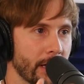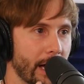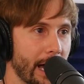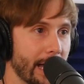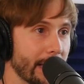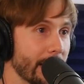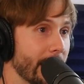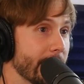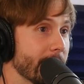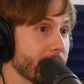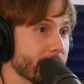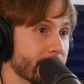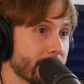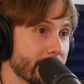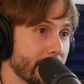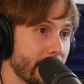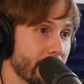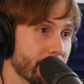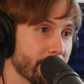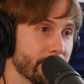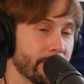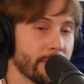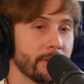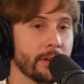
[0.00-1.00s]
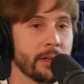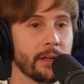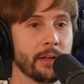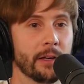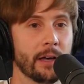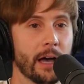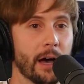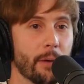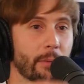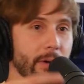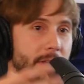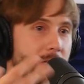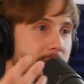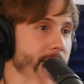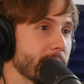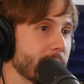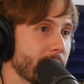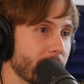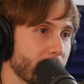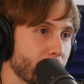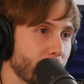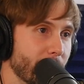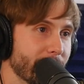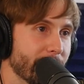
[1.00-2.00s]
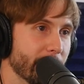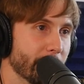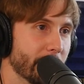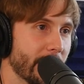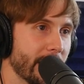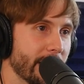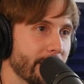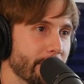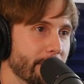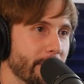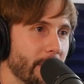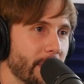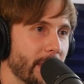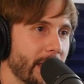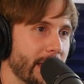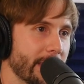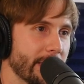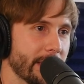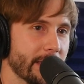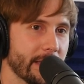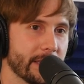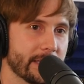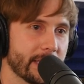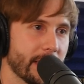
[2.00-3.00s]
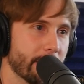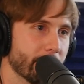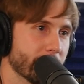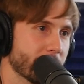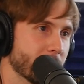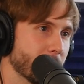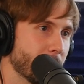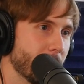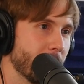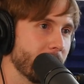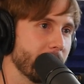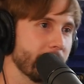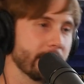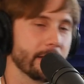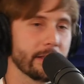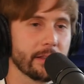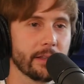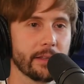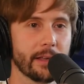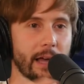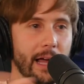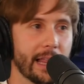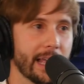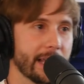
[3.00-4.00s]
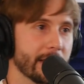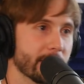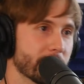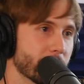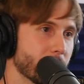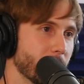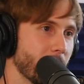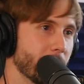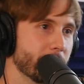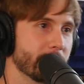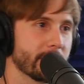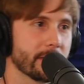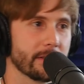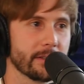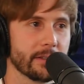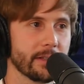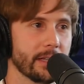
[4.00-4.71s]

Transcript: I like his stuff, I want to see another movie by him. Yeah. And then let's give him some money. I like a script.